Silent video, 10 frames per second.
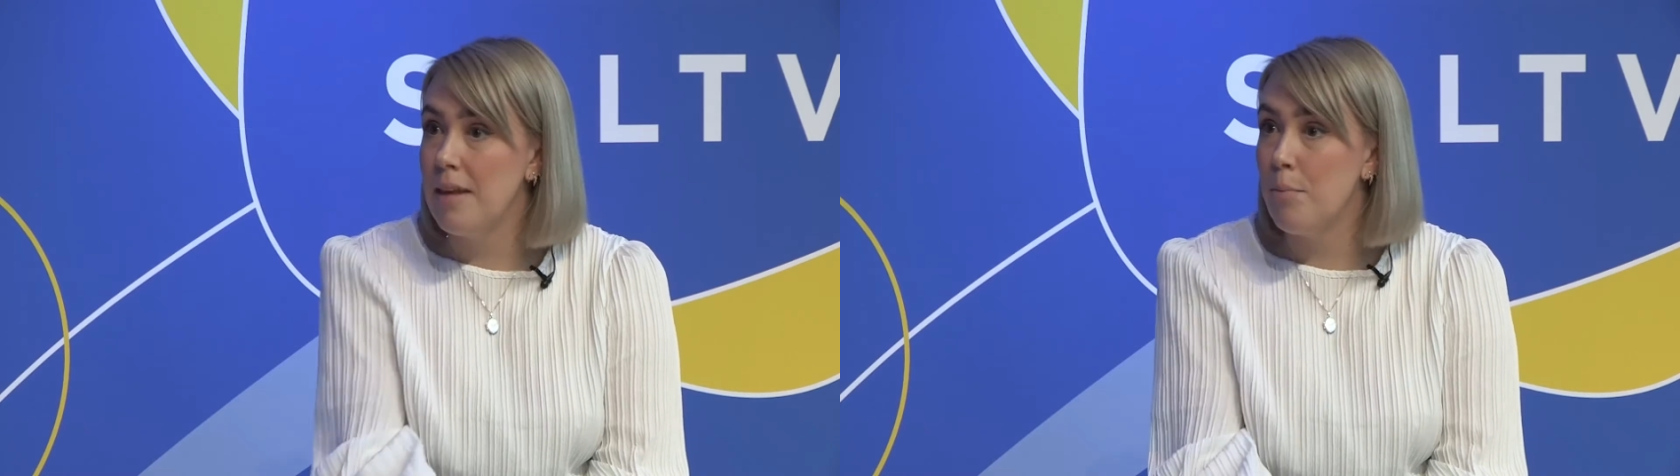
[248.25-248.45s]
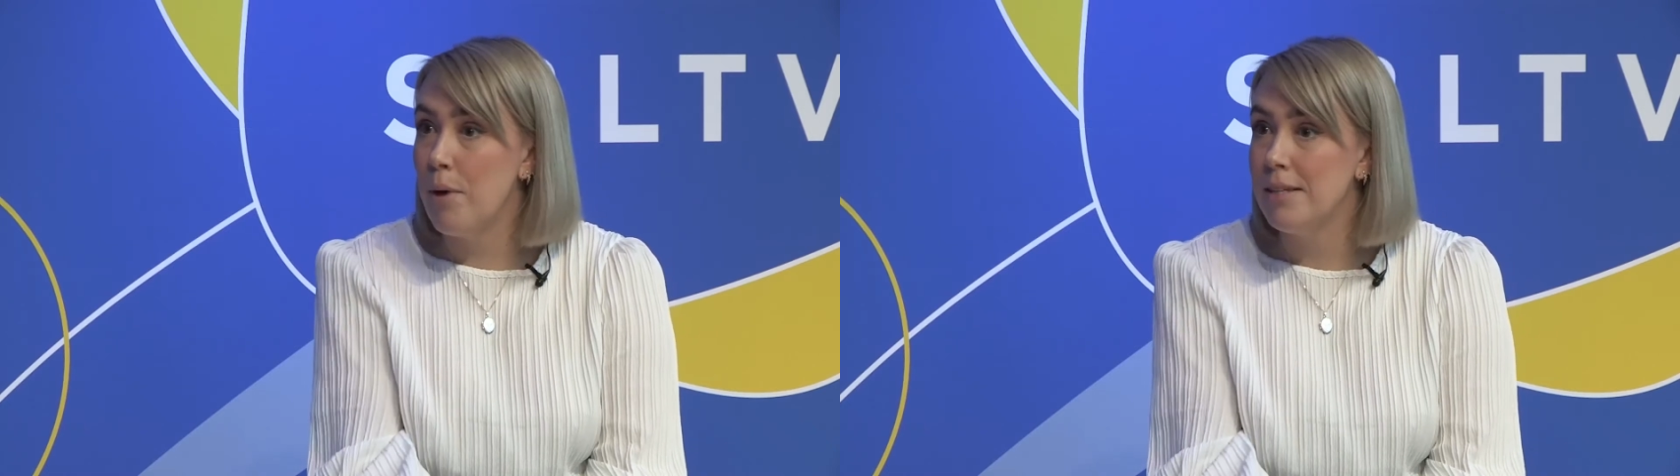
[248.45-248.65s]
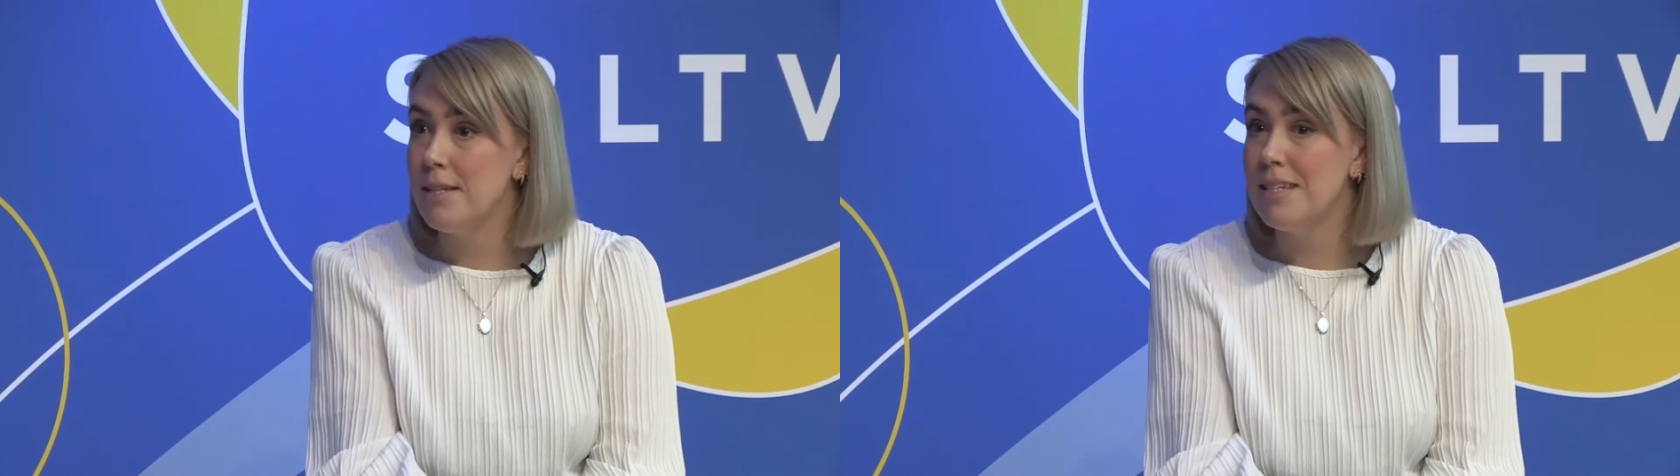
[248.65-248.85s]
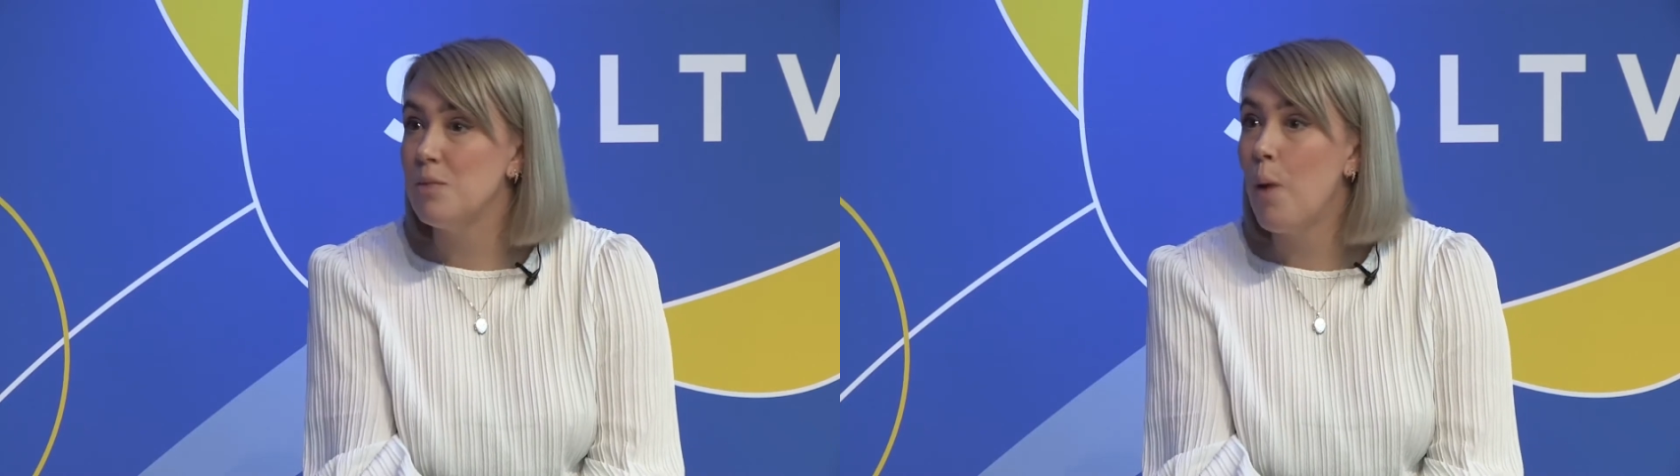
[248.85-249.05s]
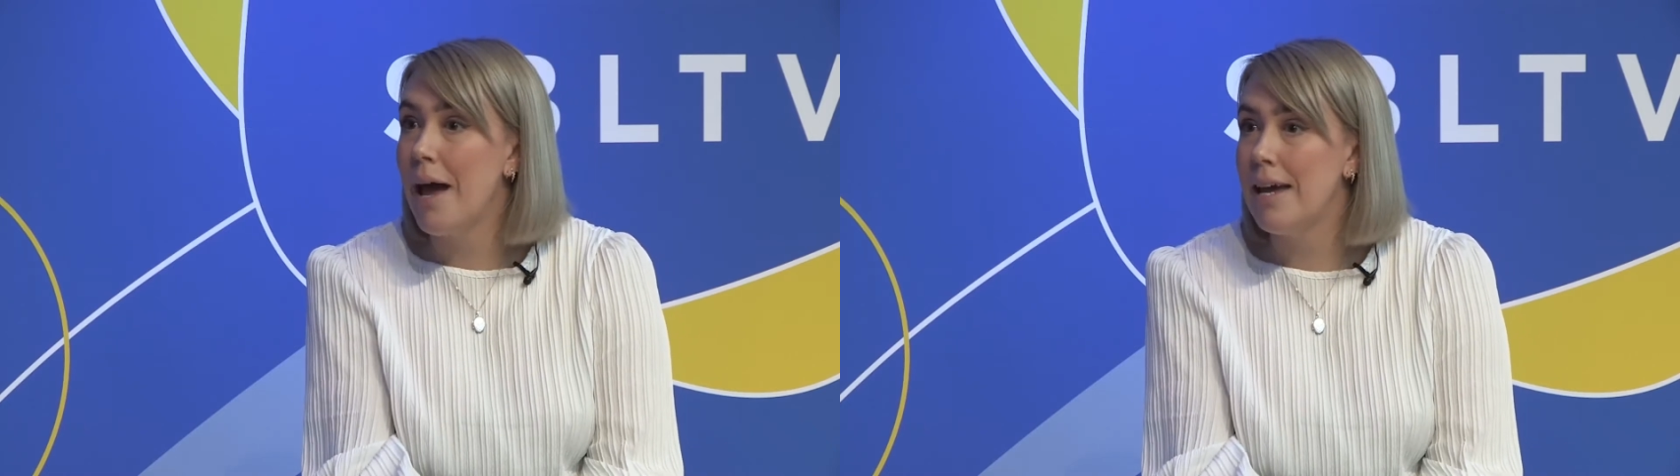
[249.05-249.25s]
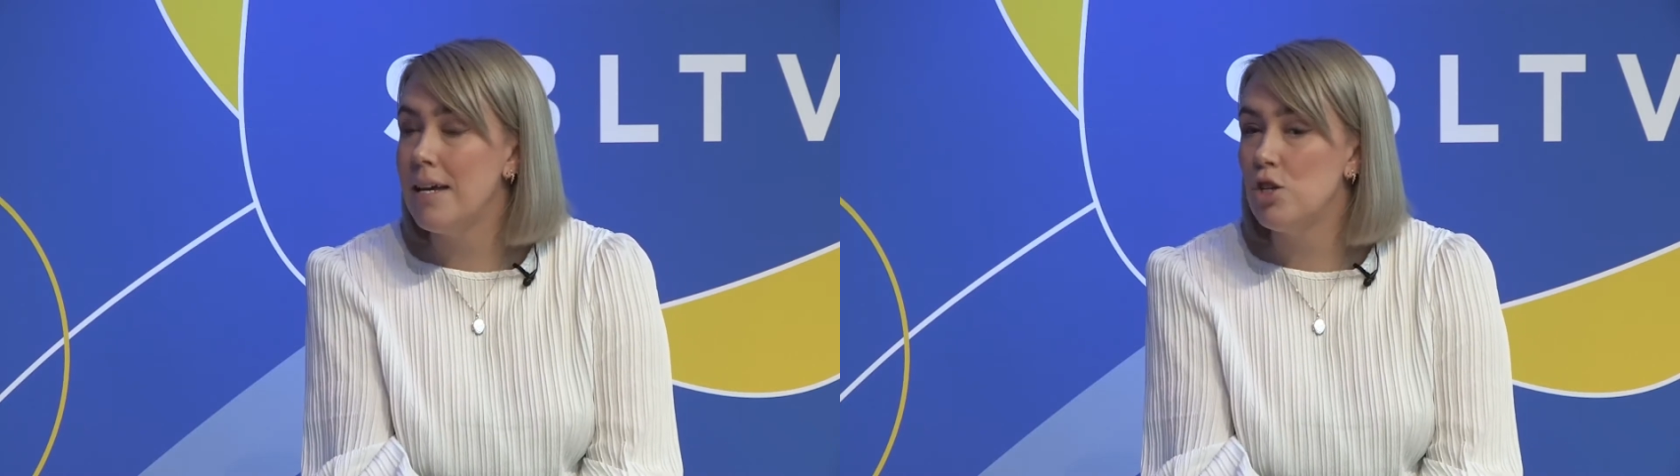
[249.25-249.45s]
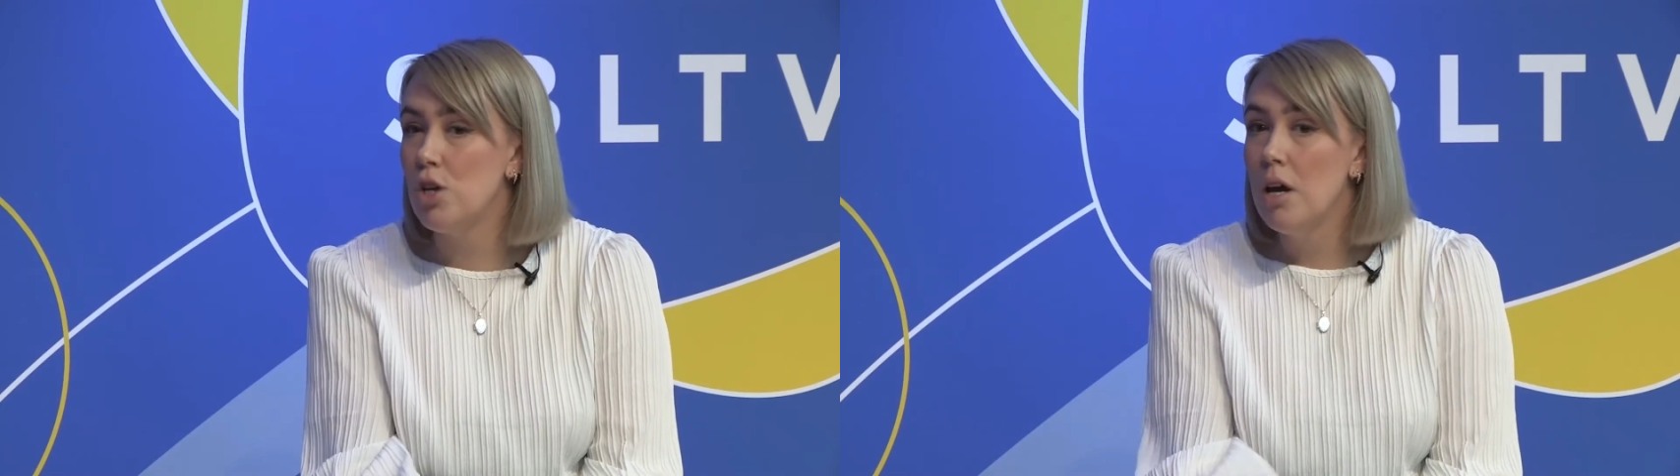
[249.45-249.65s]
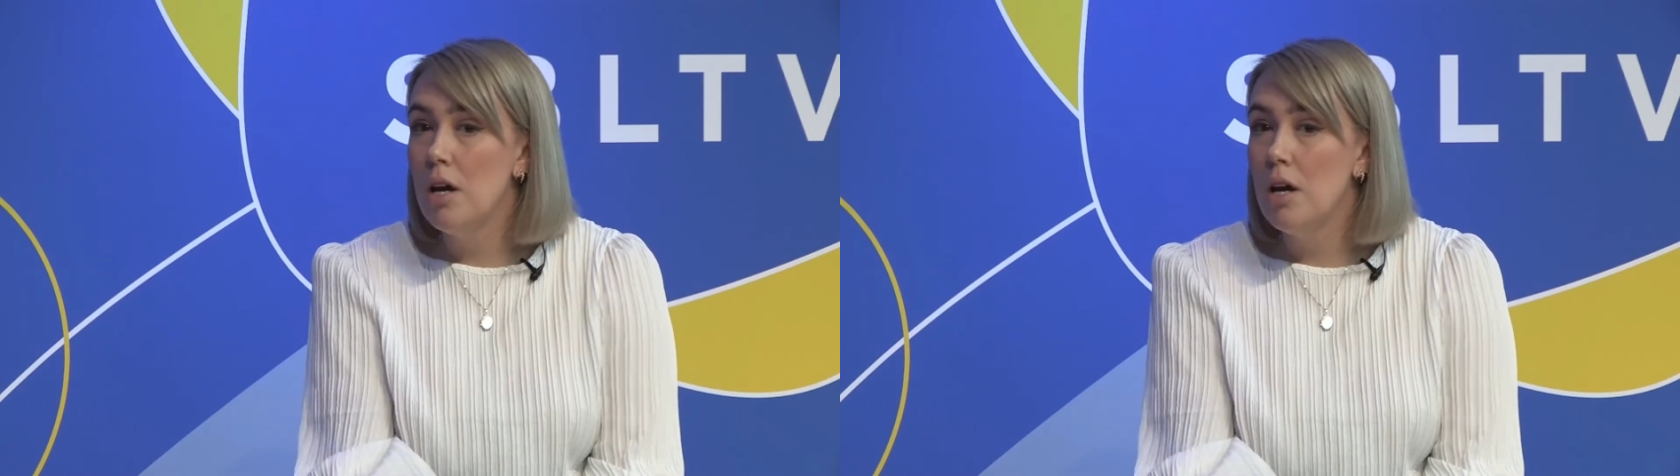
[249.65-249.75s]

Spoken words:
apprentice's wage.